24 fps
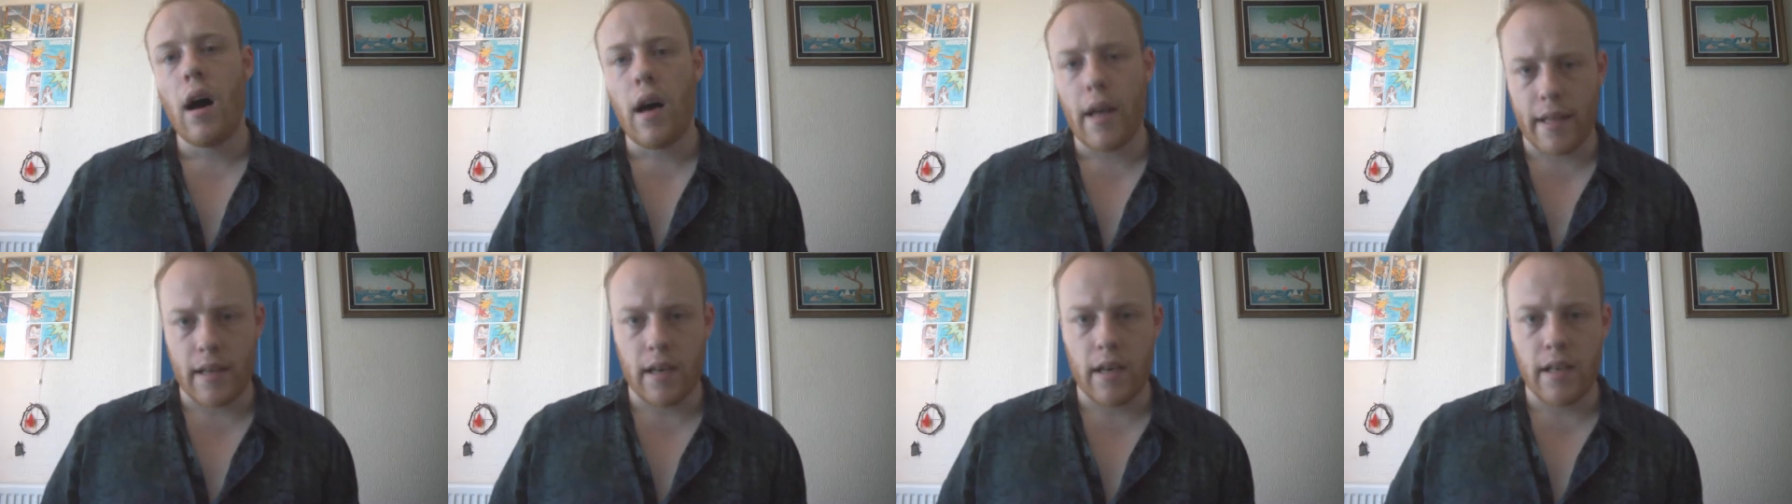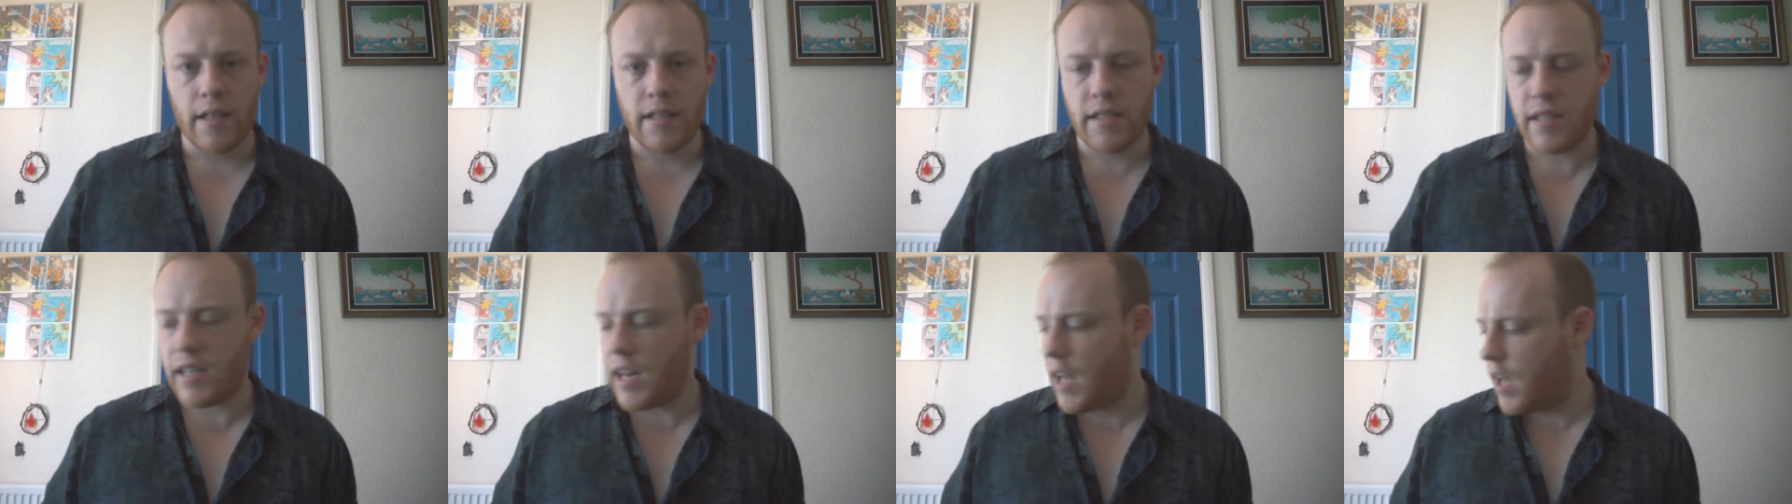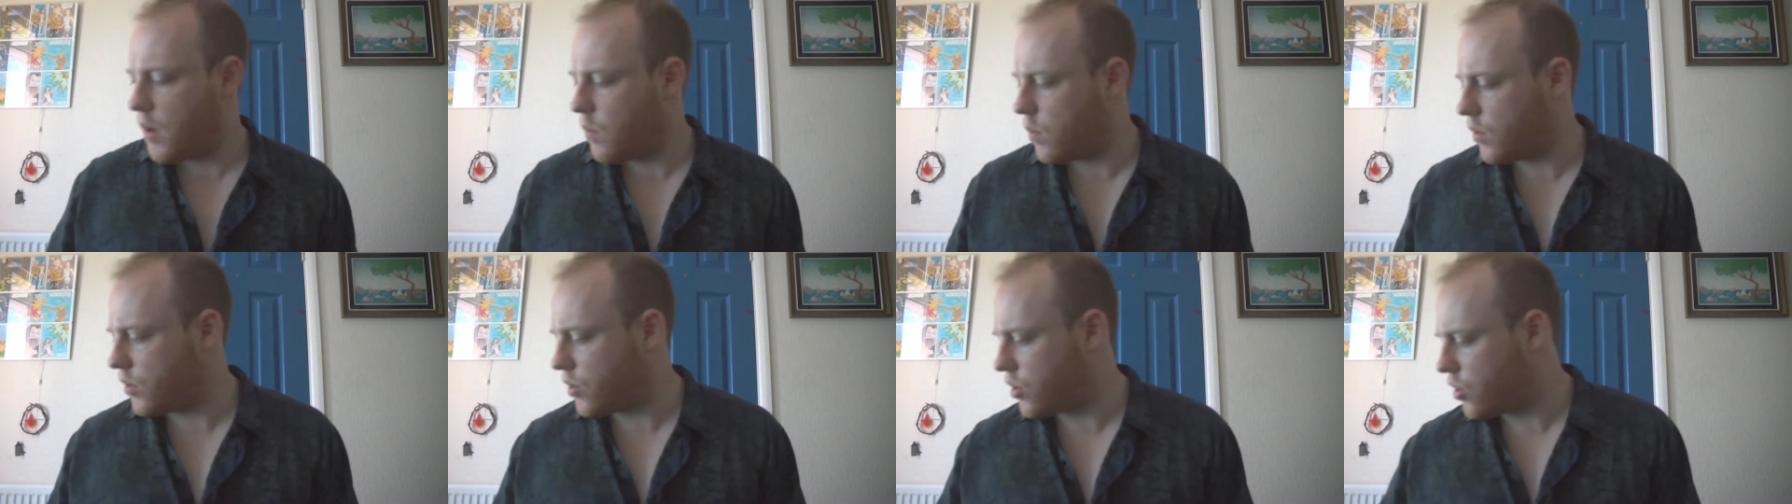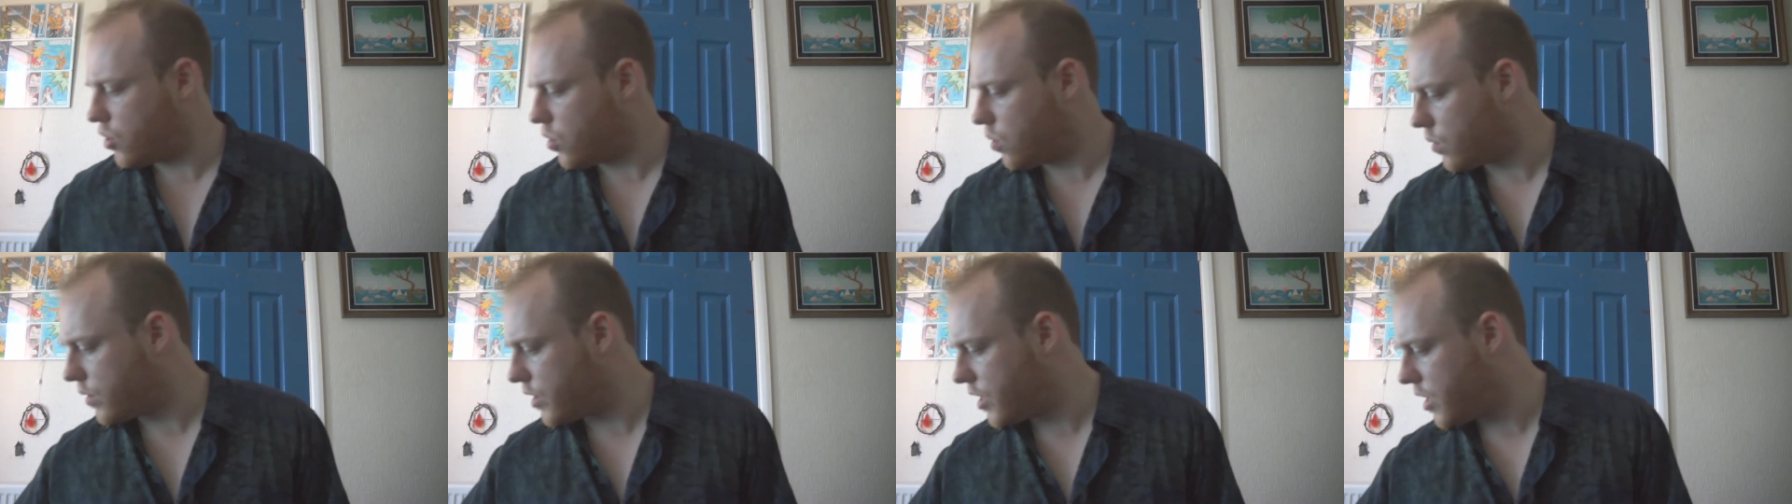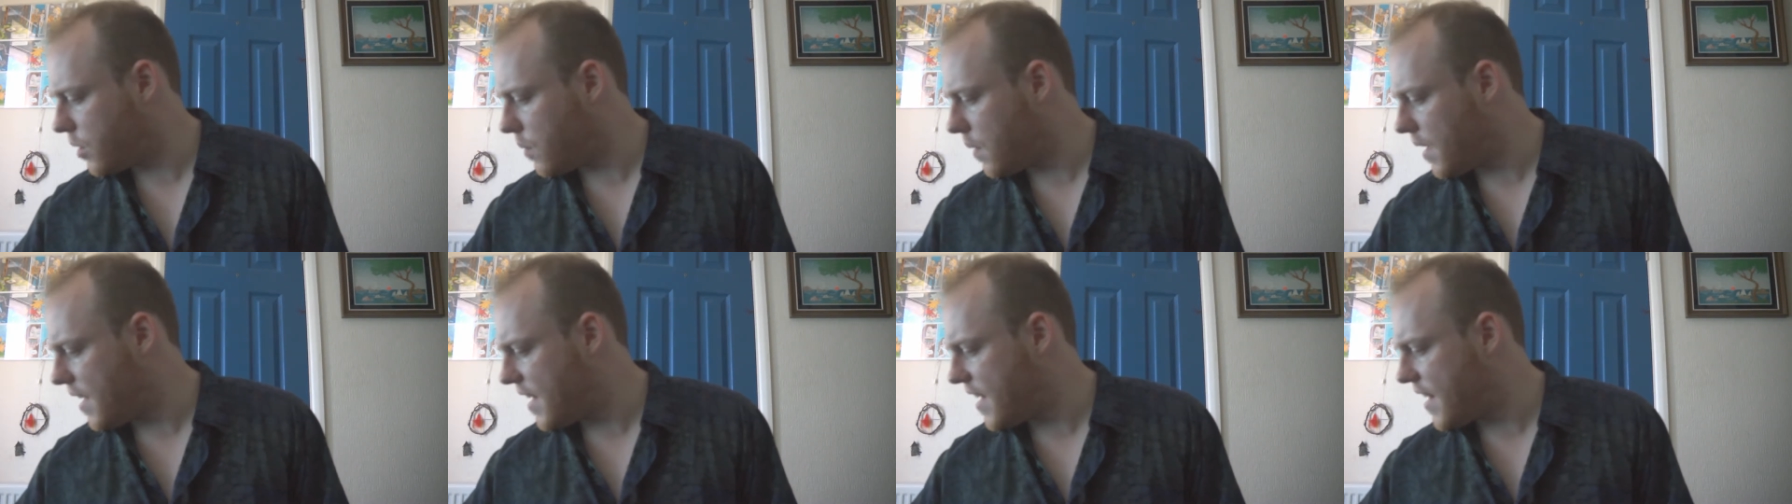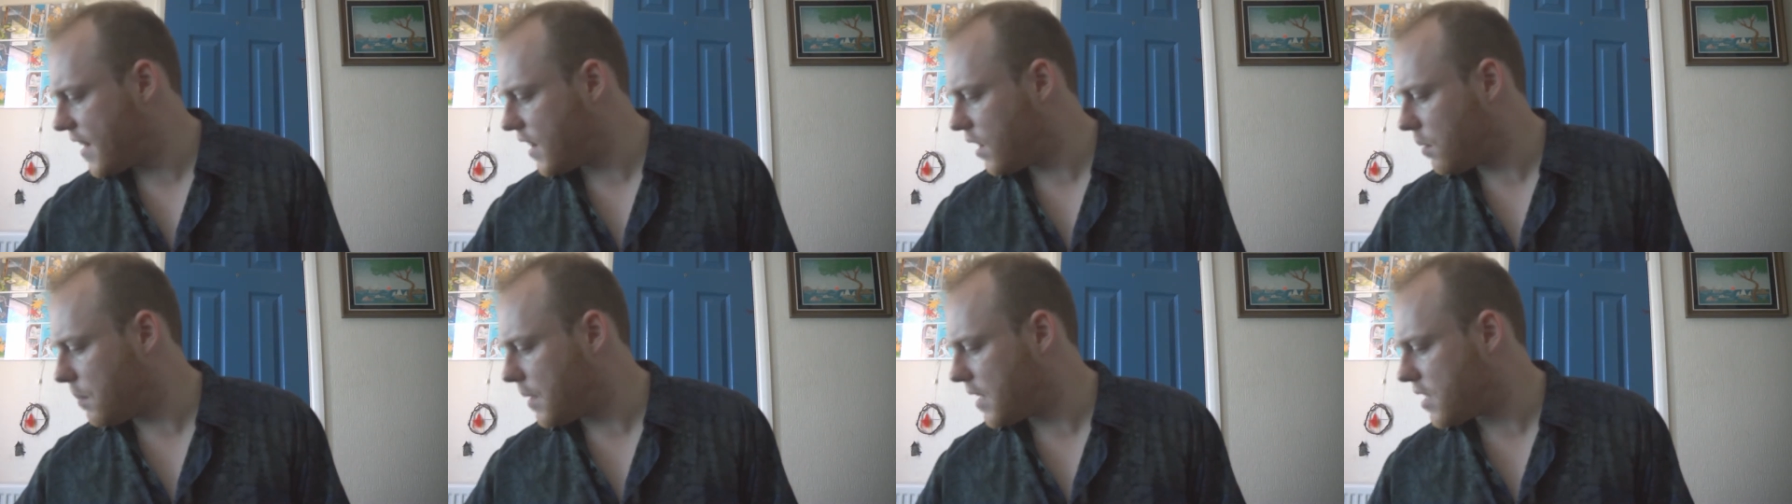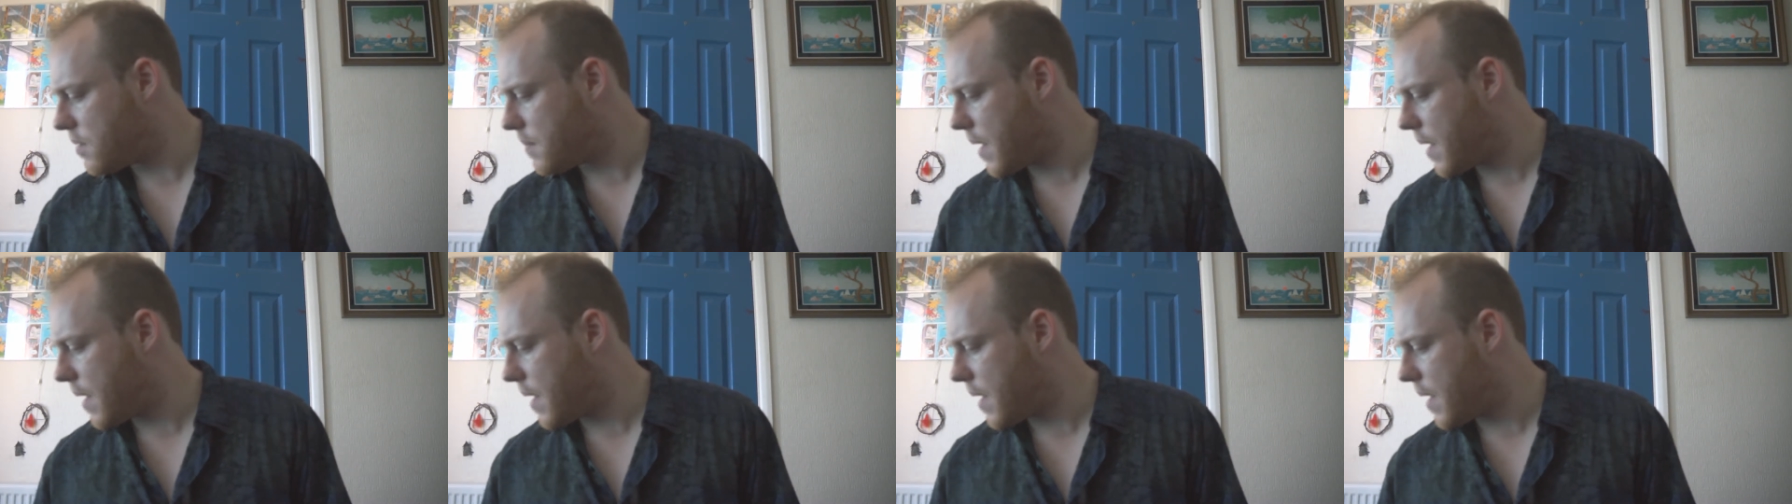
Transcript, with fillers: Hi guys, today I want to talk to you a little bit